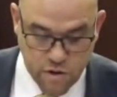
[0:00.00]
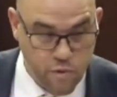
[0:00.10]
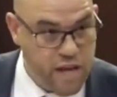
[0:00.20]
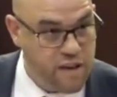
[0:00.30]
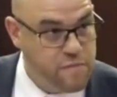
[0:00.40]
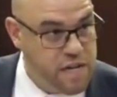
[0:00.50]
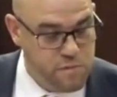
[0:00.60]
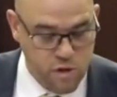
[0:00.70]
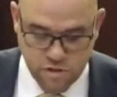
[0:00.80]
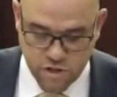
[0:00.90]
We have
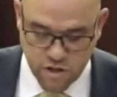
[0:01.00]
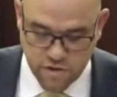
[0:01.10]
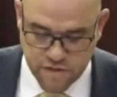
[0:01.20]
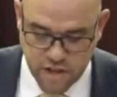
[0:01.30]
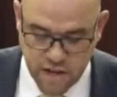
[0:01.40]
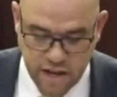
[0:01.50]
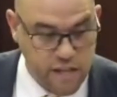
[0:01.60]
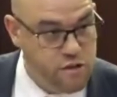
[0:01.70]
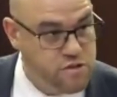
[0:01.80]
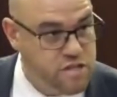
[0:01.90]
minimal reserves, and
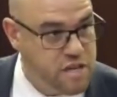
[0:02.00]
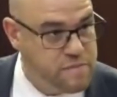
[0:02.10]
using them